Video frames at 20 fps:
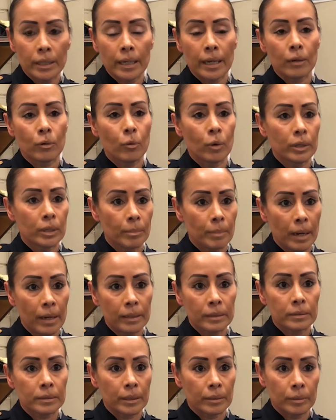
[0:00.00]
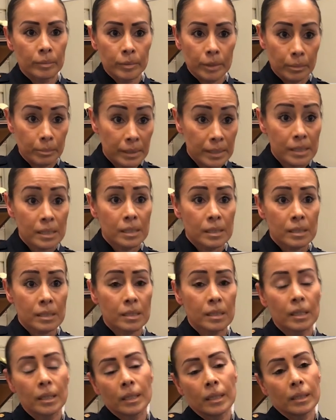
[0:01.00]
and going about their business,
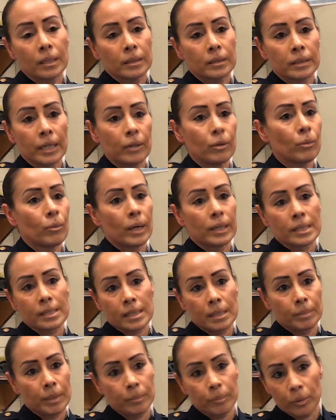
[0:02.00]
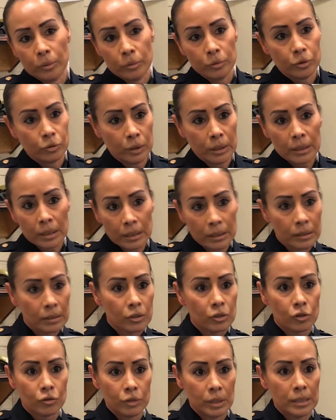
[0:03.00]
they don't want to see people drinking in the
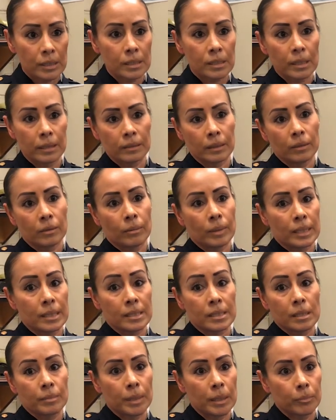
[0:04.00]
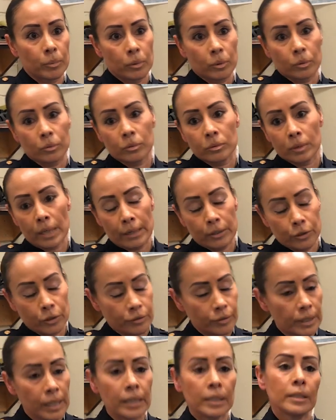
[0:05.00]
streets and they don't want to see people
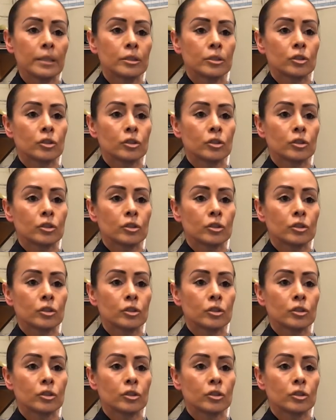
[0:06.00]
urinating in the